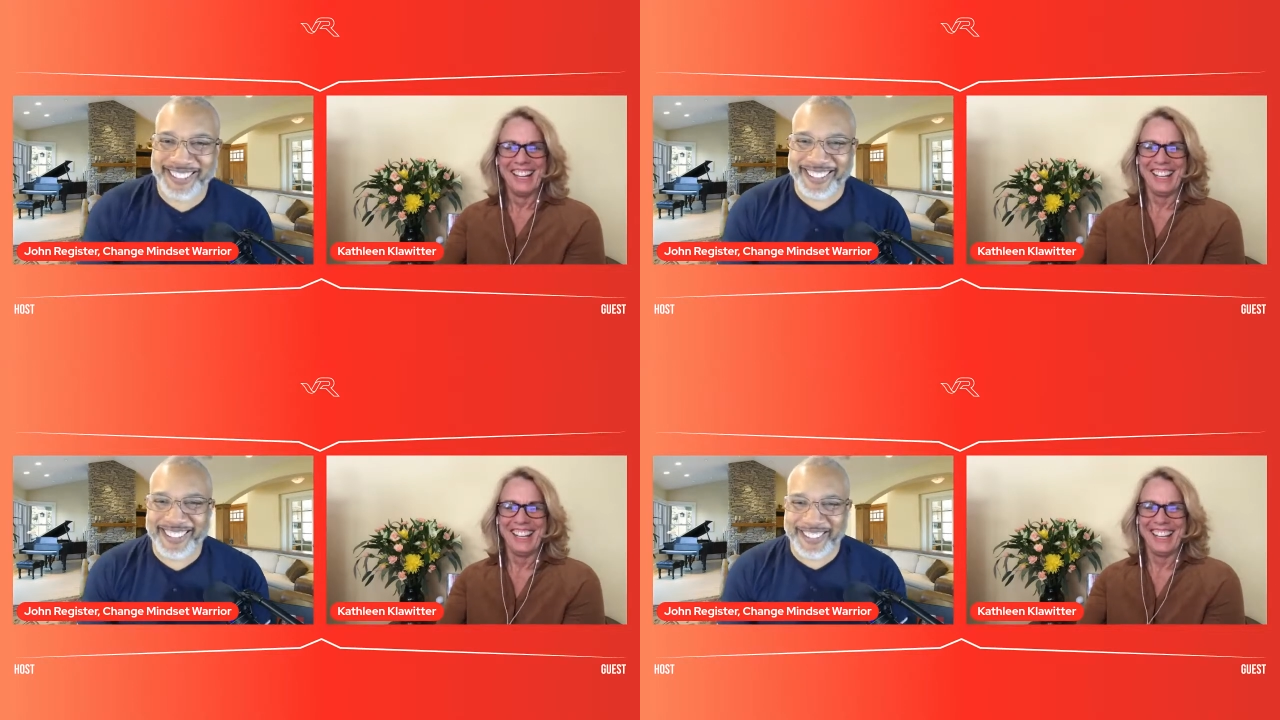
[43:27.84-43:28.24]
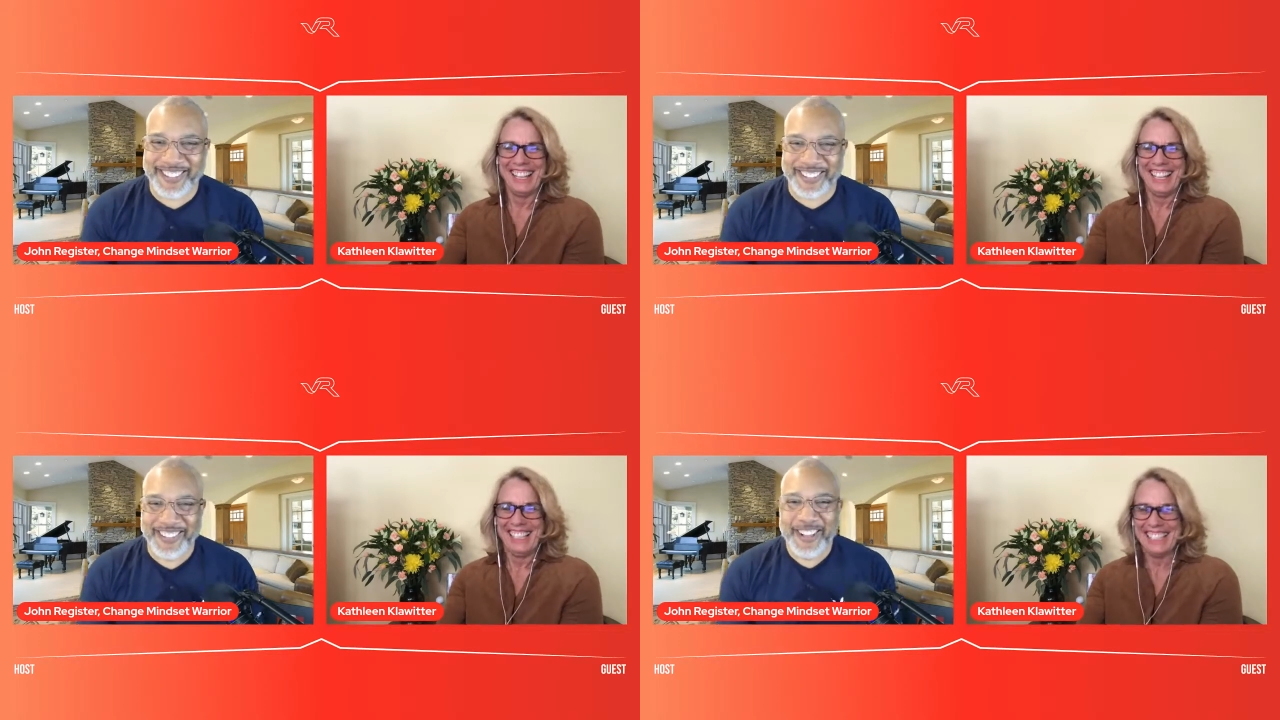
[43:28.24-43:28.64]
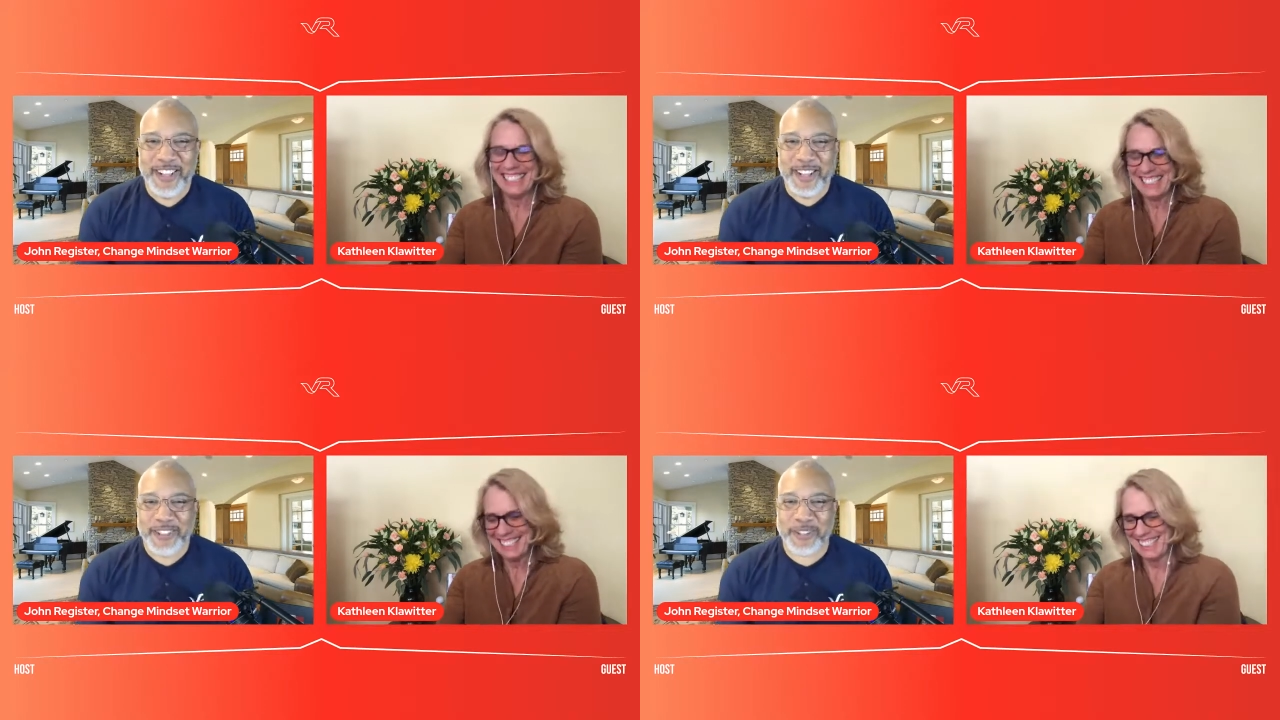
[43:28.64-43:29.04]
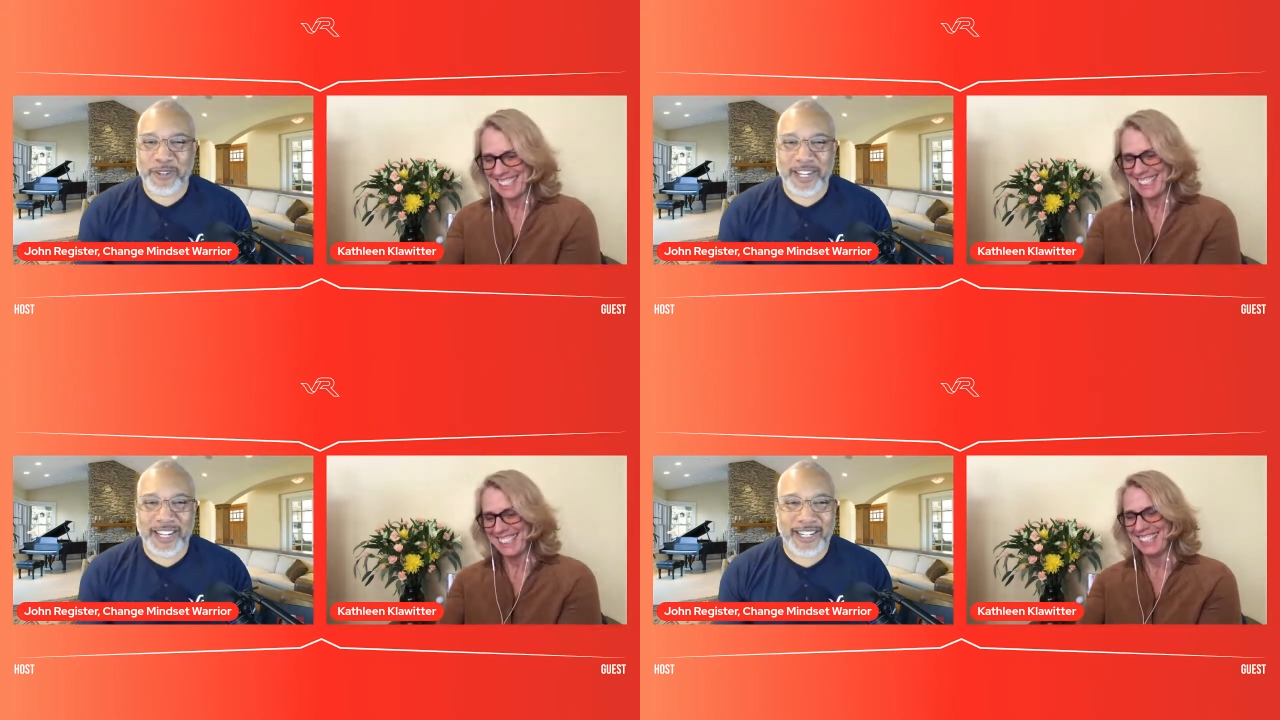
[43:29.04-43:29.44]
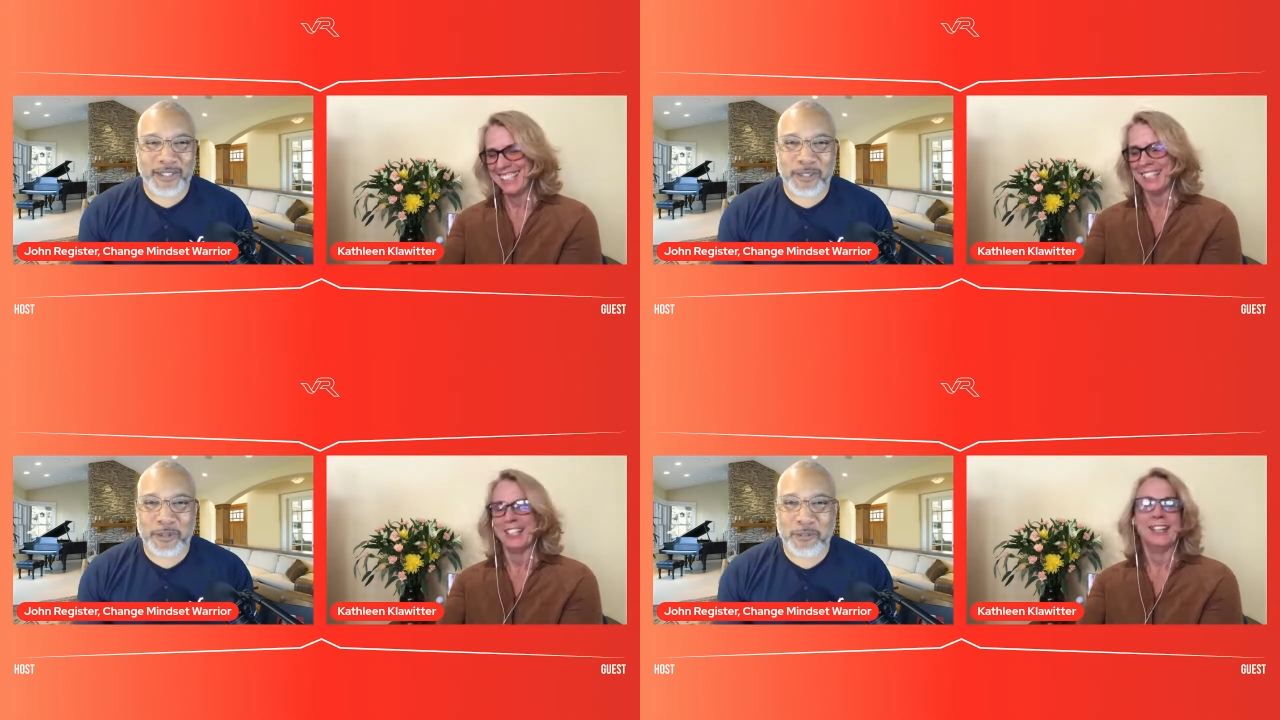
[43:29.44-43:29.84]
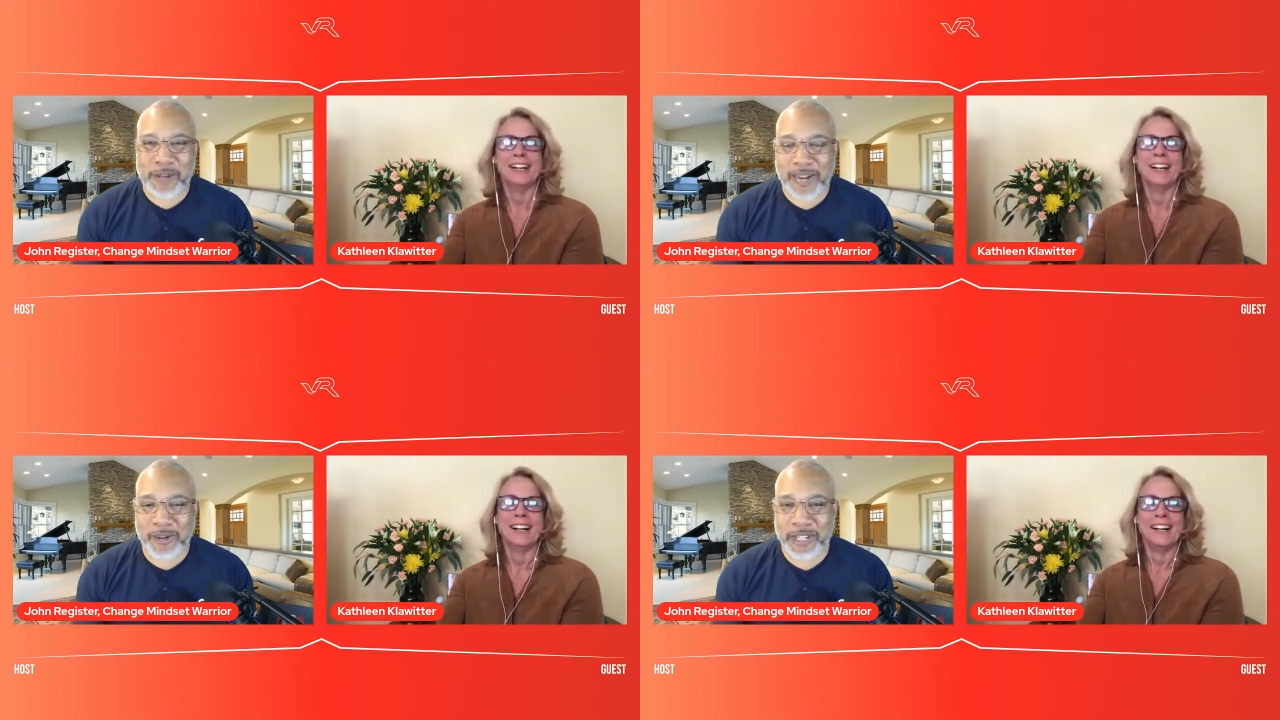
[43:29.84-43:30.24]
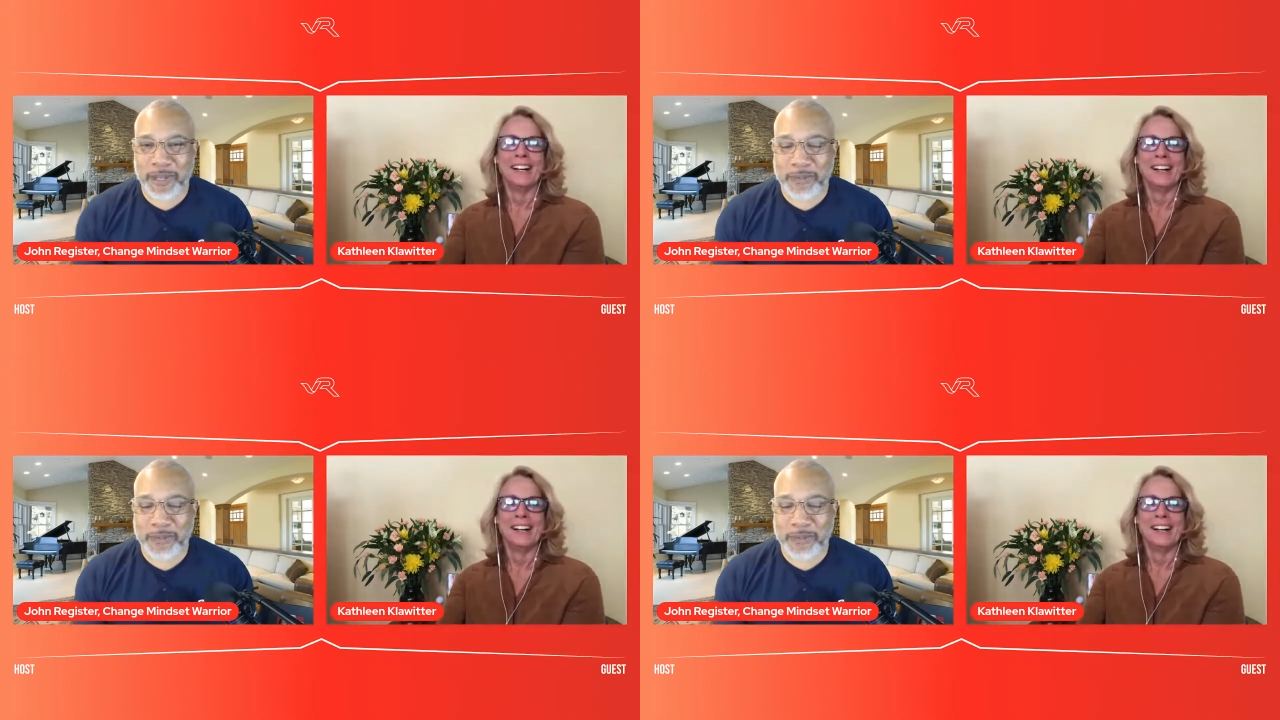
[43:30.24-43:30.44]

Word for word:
Speaker 1: to to, uh, to, to Maui